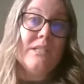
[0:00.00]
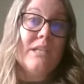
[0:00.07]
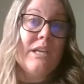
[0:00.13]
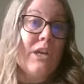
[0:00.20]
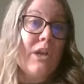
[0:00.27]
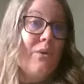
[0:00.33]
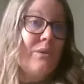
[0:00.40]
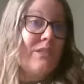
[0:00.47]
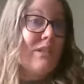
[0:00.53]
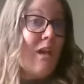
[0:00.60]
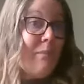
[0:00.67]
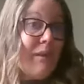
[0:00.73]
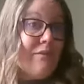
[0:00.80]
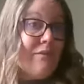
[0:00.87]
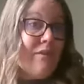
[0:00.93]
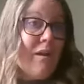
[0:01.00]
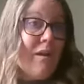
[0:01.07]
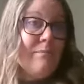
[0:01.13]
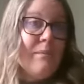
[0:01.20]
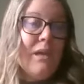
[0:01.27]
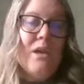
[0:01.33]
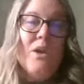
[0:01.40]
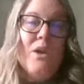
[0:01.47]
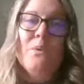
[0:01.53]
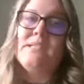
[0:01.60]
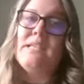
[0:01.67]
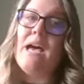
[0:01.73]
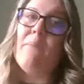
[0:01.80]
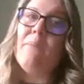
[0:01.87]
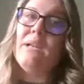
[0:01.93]
kiddo is coming from, what's
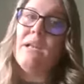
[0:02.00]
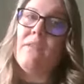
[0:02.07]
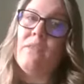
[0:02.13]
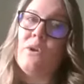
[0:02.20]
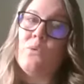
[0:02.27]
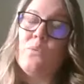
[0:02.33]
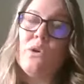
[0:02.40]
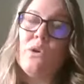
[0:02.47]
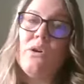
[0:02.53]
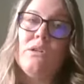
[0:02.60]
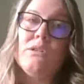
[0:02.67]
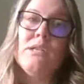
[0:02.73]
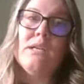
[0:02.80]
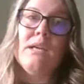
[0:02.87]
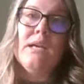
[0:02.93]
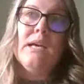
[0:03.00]
happening in their world,